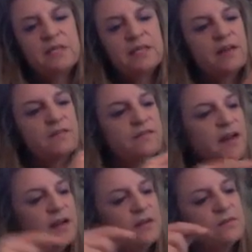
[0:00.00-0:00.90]
that I
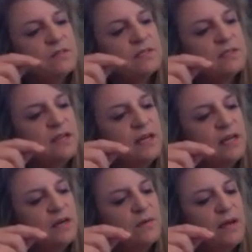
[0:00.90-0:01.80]
found
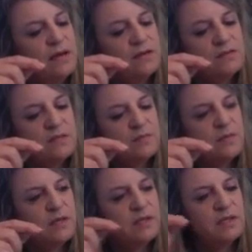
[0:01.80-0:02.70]
laying around,
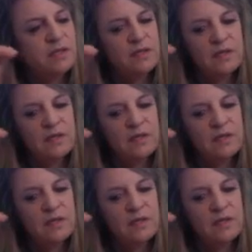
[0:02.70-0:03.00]
but